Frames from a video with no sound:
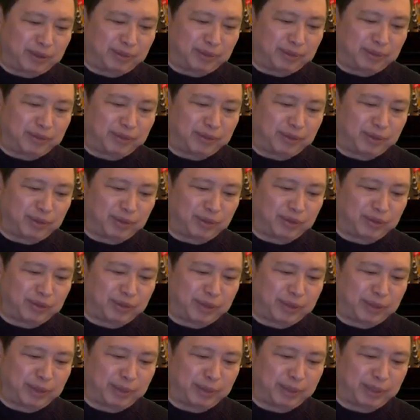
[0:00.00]
Prevent what from
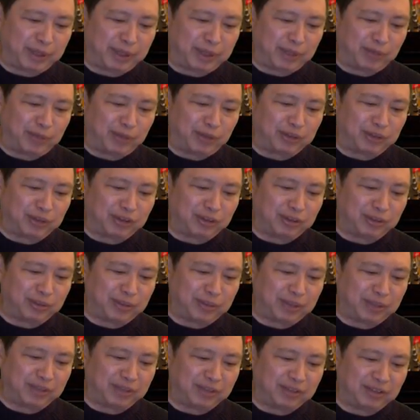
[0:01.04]
happening? I'm watching
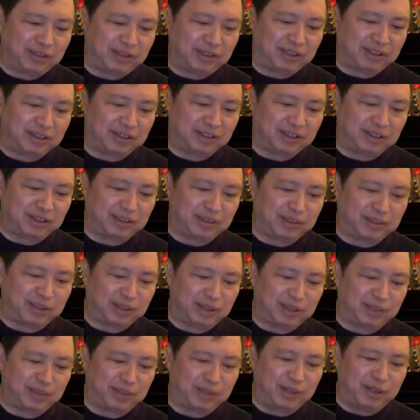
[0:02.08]
Mike C at the same
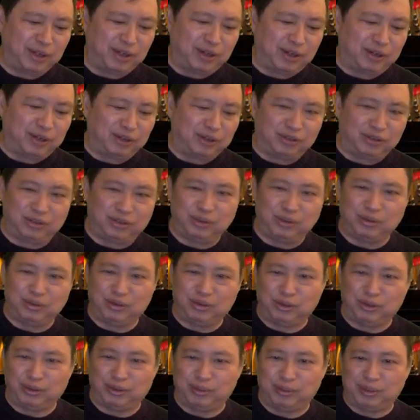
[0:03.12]
time on
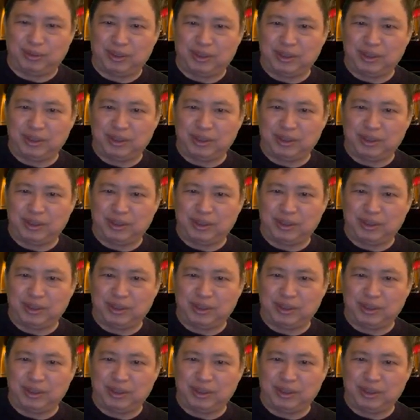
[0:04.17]
ZooTube.